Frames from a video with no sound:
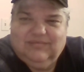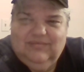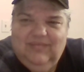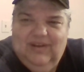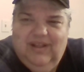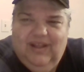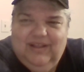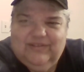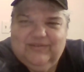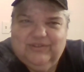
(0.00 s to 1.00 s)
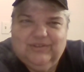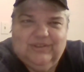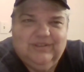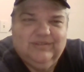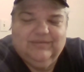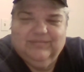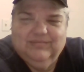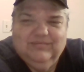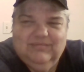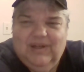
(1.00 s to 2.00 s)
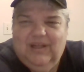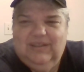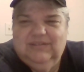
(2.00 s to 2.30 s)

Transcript: That's for sure. But